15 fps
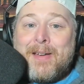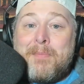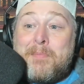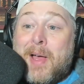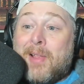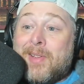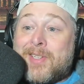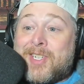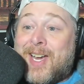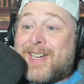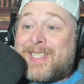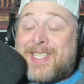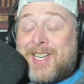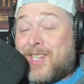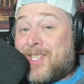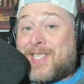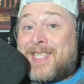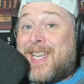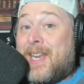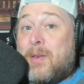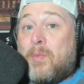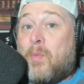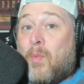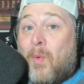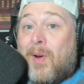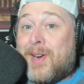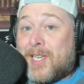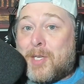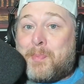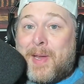Belichick just didn't
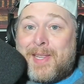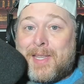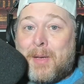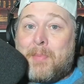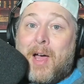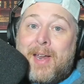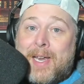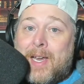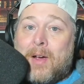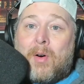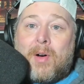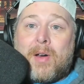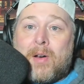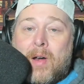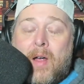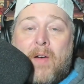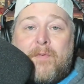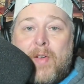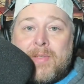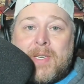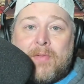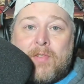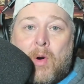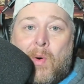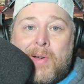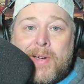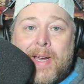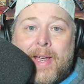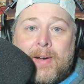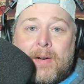want to spend the money on an offensive
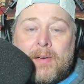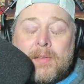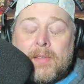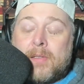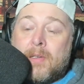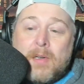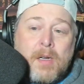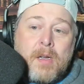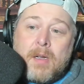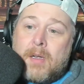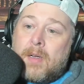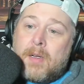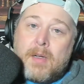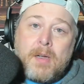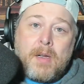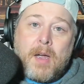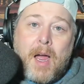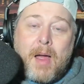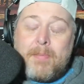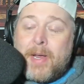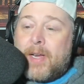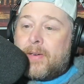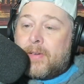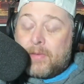coordinator. I mean,